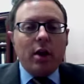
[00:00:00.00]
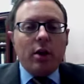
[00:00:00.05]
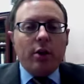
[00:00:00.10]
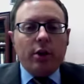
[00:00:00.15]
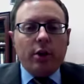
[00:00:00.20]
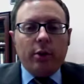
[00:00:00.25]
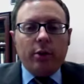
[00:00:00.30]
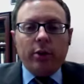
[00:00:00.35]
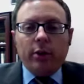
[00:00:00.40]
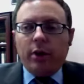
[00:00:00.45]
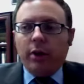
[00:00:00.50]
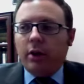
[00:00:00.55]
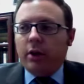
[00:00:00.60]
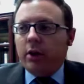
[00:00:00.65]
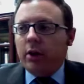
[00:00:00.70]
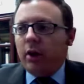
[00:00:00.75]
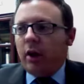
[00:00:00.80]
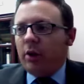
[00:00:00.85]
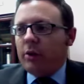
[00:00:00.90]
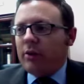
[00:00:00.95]
They were
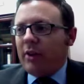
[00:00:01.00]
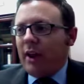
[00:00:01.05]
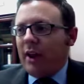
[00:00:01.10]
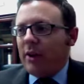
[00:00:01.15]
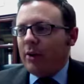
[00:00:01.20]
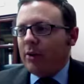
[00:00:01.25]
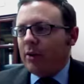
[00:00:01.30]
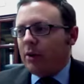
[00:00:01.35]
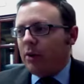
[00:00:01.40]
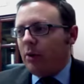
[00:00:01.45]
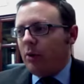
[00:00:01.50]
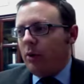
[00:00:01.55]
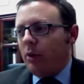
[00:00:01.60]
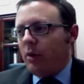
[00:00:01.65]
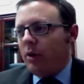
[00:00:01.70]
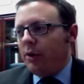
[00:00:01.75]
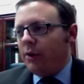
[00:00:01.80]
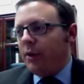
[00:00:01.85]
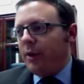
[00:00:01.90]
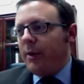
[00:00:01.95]
in a town
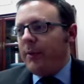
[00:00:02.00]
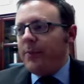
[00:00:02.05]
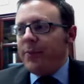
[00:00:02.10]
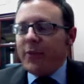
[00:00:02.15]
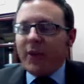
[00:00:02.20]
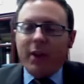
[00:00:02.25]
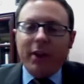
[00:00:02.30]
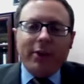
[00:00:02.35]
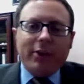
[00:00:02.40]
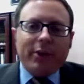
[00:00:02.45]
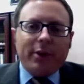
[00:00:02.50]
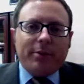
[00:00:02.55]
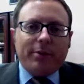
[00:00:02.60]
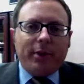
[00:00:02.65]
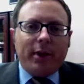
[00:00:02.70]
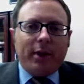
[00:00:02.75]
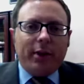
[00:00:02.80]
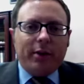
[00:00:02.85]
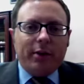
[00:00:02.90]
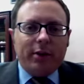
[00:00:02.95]
called
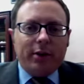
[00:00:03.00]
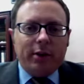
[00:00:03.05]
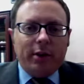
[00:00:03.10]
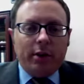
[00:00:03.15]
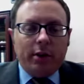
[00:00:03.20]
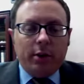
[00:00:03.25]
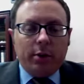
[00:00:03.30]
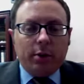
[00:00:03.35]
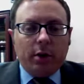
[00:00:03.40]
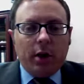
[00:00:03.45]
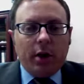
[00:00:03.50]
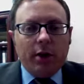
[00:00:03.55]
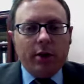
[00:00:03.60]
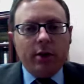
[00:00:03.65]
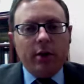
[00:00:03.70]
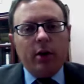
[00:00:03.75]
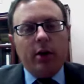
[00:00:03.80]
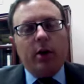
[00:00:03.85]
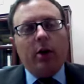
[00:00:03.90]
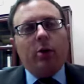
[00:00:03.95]
Isfahan in Iran,